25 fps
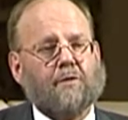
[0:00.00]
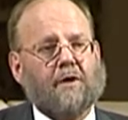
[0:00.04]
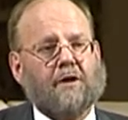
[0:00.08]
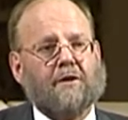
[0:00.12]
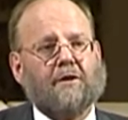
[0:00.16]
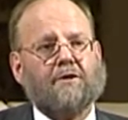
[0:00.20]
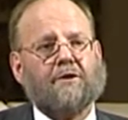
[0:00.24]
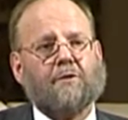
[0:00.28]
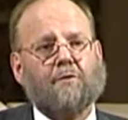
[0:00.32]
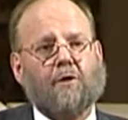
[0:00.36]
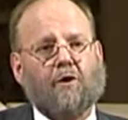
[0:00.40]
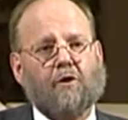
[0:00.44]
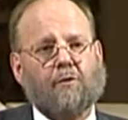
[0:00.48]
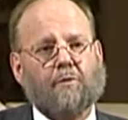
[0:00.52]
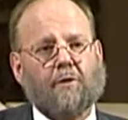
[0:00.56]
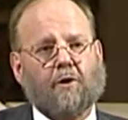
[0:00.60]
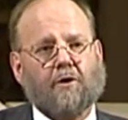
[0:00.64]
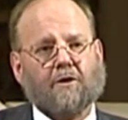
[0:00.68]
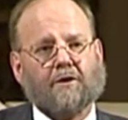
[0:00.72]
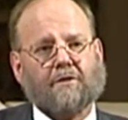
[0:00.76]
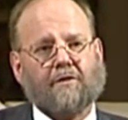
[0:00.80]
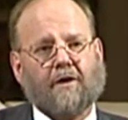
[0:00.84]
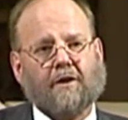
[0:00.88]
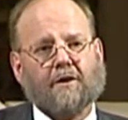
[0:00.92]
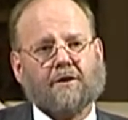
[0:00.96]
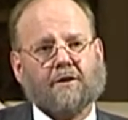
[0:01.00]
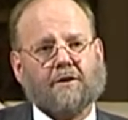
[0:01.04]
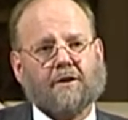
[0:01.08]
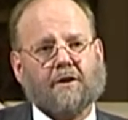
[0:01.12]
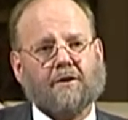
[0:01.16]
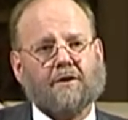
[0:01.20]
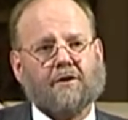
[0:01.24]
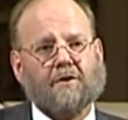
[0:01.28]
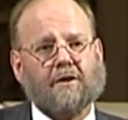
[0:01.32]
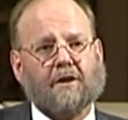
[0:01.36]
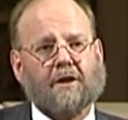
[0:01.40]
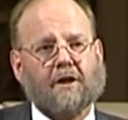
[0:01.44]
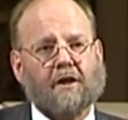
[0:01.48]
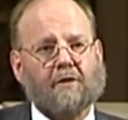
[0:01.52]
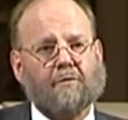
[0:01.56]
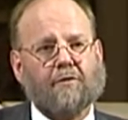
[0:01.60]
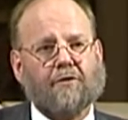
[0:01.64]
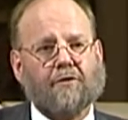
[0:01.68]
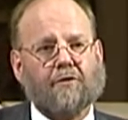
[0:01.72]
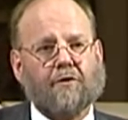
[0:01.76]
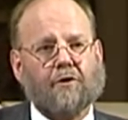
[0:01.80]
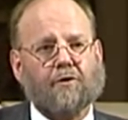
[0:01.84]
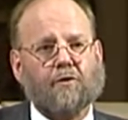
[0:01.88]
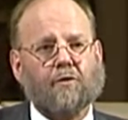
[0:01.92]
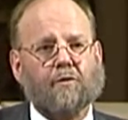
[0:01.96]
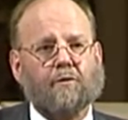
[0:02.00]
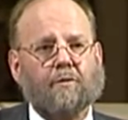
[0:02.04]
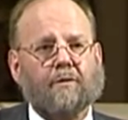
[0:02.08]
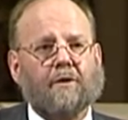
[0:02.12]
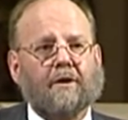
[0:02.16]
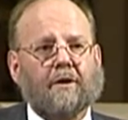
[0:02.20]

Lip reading: when smallpox vaccination came through.